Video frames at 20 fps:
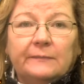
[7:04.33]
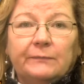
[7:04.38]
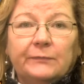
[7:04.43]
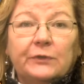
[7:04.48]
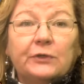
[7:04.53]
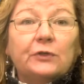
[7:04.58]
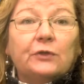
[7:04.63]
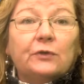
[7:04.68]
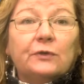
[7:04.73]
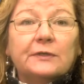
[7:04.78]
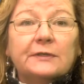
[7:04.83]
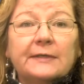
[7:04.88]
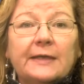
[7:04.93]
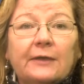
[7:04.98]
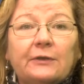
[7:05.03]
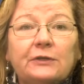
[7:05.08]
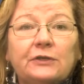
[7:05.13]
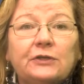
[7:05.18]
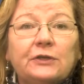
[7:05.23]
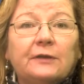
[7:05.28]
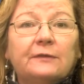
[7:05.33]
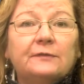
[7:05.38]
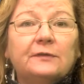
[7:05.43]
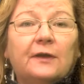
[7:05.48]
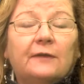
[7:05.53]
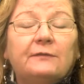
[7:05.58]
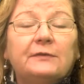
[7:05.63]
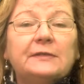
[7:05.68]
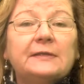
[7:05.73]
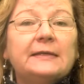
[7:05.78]
The Dolores County Sheriff's
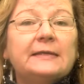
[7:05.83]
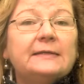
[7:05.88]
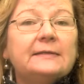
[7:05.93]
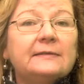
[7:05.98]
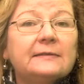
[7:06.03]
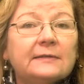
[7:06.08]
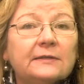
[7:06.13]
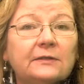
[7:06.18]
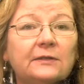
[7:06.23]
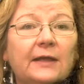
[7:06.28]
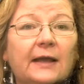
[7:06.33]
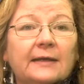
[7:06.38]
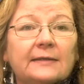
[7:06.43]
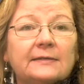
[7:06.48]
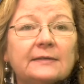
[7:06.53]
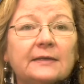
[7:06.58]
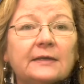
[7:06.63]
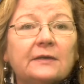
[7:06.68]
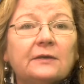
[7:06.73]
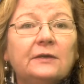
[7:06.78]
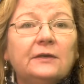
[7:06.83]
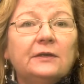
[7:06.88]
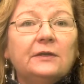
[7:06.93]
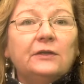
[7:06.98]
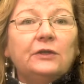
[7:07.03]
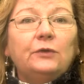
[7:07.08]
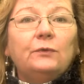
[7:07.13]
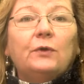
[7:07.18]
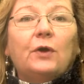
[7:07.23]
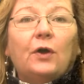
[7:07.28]
Office is still asking
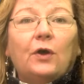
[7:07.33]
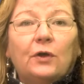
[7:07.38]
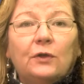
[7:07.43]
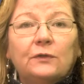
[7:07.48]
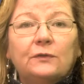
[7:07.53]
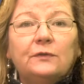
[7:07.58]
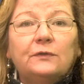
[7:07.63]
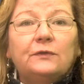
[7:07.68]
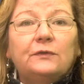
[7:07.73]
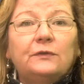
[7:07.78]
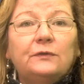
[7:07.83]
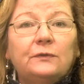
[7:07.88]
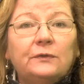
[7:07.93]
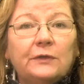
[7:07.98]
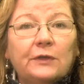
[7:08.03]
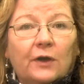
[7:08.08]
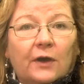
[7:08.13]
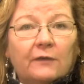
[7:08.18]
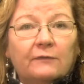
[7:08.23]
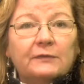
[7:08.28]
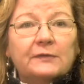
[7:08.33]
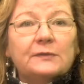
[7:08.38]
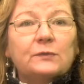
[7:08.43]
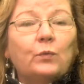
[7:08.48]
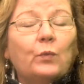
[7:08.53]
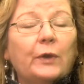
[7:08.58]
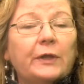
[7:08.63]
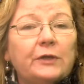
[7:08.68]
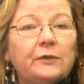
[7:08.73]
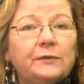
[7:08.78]
you call to the office
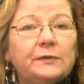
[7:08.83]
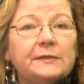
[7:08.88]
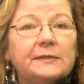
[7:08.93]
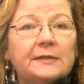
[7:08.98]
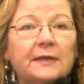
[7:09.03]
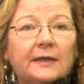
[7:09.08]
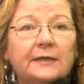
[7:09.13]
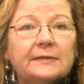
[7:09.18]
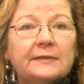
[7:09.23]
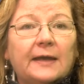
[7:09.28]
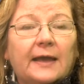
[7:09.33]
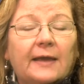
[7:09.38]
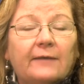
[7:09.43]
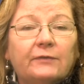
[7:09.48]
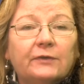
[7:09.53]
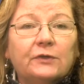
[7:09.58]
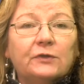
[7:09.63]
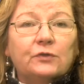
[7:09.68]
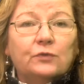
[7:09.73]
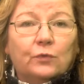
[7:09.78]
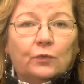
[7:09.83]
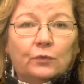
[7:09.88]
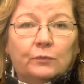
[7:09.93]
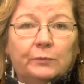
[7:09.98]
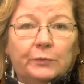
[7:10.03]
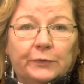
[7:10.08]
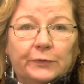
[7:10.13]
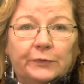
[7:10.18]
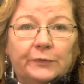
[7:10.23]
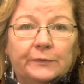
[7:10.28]
when you decide to have a controlled
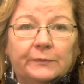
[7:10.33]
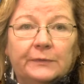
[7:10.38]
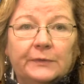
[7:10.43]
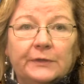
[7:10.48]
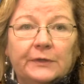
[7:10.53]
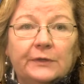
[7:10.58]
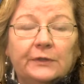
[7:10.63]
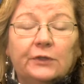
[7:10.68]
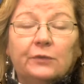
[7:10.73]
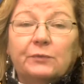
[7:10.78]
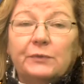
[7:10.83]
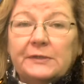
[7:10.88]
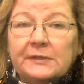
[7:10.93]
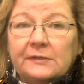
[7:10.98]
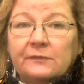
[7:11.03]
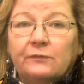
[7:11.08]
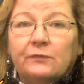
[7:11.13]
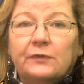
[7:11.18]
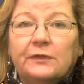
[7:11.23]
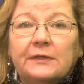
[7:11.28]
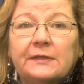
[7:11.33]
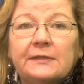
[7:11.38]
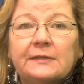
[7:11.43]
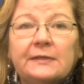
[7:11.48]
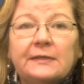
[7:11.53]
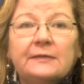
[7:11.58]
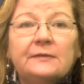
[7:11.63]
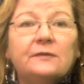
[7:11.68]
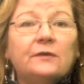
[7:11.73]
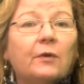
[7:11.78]
burn. The reason for this
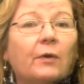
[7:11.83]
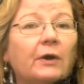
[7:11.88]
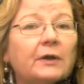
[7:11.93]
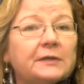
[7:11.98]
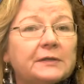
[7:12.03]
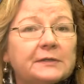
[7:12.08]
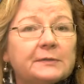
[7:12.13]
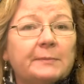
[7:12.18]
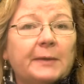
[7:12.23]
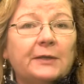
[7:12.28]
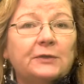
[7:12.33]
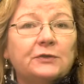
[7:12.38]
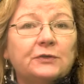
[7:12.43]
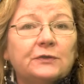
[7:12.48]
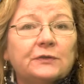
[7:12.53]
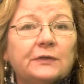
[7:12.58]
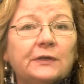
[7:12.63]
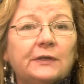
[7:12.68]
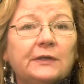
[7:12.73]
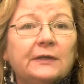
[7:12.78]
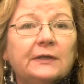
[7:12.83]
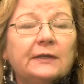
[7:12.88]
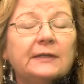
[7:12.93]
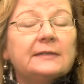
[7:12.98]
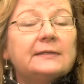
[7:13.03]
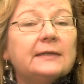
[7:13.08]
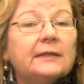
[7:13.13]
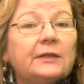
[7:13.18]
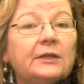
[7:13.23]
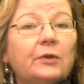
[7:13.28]
is so our dispatchers
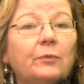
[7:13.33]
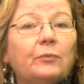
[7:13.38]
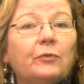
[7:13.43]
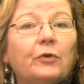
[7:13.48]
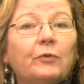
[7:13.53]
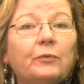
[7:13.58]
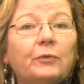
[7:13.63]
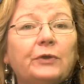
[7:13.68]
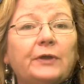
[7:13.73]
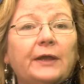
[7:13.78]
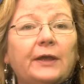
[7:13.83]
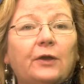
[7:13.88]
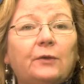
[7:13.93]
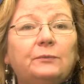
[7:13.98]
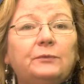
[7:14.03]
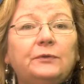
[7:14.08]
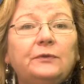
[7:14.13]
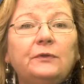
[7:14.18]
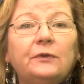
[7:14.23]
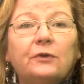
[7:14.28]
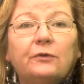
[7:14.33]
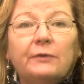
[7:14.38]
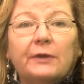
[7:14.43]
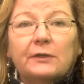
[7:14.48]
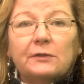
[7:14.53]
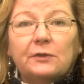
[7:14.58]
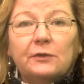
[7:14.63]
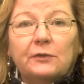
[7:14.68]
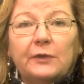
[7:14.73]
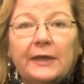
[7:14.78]
can send the appropriate help to the
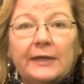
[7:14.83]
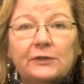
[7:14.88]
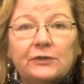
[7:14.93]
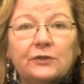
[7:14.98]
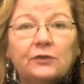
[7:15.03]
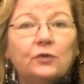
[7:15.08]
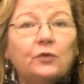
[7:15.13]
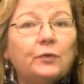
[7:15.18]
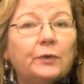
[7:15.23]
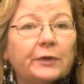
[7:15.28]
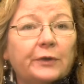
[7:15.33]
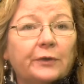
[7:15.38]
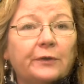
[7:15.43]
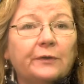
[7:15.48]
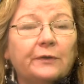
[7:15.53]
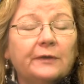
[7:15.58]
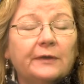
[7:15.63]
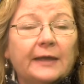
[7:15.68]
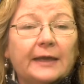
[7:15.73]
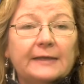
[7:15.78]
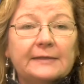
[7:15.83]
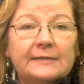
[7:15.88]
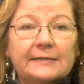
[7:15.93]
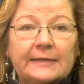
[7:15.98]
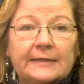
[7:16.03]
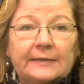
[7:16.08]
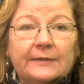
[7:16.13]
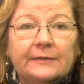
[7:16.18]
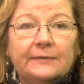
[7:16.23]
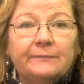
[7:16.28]
correct location quicker as
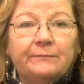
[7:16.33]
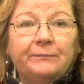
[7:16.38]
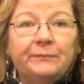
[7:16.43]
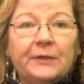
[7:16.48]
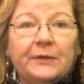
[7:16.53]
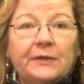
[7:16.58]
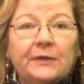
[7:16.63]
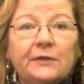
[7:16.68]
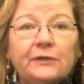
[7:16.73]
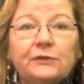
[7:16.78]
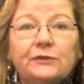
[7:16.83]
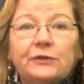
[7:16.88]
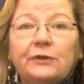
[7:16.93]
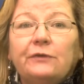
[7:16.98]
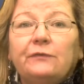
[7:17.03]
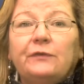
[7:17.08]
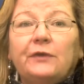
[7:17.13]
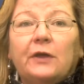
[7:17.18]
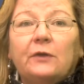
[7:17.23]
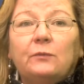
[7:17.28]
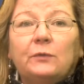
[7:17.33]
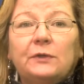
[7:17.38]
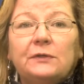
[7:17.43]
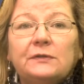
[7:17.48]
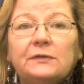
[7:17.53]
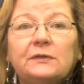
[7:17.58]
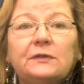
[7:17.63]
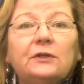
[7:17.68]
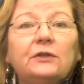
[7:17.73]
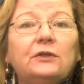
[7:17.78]
needed. Sheriff Don
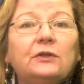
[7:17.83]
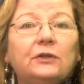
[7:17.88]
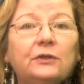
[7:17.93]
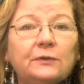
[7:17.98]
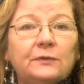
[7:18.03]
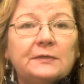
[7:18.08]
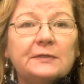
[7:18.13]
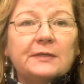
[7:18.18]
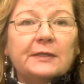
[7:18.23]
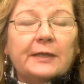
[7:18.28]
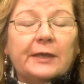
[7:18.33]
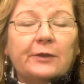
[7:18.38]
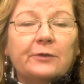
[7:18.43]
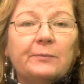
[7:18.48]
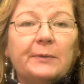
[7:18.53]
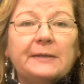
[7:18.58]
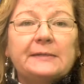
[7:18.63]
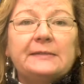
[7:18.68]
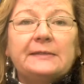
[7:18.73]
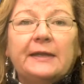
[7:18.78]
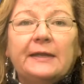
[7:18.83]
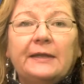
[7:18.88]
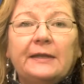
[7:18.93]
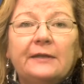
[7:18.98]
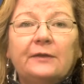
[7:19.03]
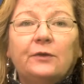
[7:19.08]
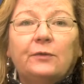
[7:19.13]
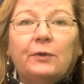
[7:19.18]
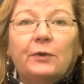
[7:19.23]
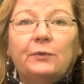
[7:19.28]
Wilson concludes the letter by
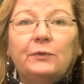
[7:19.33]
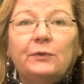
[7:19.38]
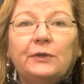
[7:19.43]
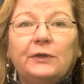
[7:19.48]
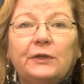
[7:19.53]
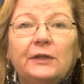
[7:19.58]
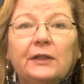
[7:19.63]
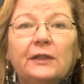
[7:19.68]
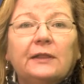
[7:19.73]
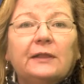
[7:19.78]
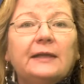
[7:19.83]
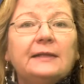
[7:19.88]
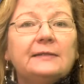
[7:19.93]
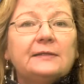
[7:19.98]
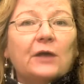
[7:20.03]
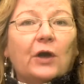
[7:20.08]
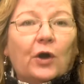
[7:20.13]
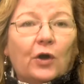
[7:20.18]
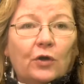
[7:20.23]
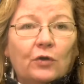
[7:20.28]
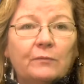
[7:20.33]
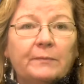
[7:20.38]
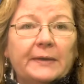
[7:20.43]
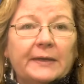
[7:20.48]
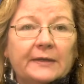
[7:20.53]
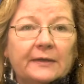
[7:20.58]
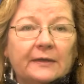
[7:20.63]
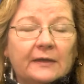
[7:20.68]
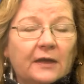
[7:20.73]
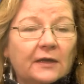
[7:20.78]
stating, quote, "Let's all
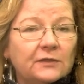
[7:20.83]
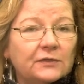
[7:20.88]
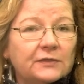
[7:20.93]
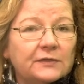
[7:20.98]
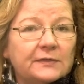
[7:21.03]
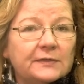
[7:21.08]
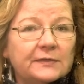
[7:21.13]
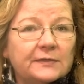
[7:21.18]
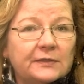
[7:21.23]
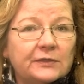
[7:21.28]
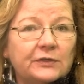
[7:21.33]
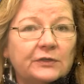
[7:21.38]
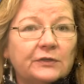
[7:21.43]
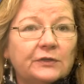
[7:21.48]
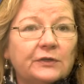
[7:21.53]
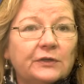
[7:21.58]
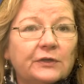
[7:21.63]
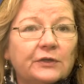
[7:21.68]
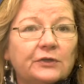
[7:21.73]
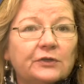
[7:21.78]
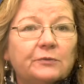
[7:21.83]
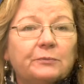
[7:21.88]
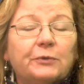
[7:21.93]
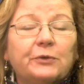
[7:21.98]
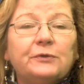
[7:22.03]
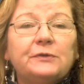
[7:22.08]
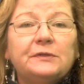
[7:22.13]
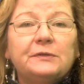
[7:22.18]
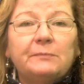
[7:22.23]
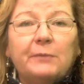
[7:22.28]
make a conscious decision to
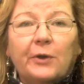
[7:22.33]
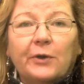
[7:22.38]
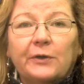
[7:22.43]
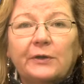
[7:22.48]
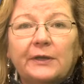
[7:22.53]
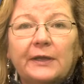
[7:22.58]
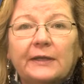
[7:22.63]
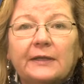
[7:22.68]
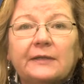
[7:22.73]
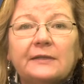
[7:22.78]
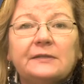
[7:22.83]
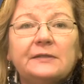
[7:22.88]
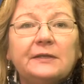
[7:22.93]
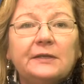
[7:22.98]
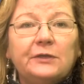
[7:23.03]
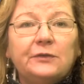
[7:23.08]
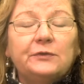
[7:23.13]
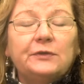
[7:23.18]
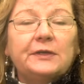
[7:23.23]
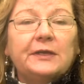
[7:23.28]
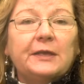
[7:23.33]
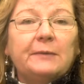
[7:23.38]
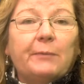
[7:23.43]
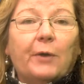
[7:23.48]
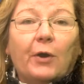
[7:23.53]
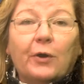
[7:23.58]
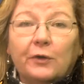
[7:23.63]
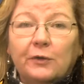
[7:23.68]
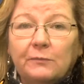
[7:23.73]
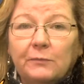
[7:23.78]
burn smart and continue to keep
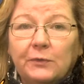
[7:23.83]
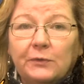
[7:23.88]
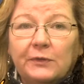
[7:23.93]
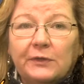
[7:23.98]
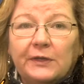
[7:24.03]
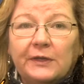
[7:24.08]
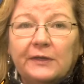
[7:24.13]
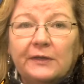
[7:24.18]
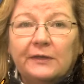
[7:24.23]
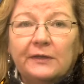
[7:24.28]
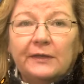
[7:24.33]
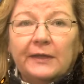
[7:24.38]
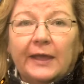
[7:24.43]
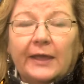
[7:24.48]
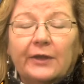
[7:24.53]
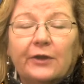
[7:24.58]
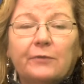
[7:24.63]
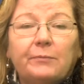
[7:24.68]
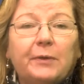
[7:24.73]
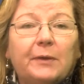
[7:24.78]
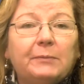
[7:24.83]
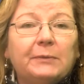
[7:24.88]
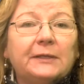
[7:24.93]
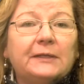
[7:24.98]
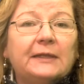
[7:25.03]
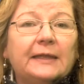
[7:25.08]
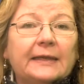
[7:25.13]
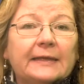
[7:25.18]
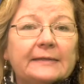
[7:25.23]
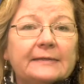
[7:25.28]
our community and our
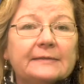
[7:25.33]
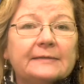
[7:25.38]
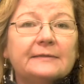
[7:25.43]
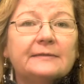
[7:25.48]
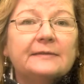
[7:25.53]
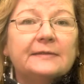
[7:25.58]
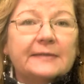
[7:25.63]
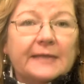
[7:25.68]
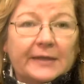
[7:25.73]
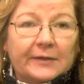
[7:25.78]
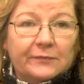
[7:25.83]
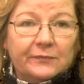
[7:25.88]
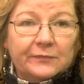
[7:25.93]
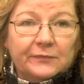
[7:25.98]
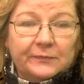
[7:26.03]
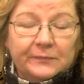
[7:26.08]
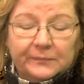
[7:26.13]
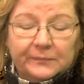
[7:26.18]
public lands safe."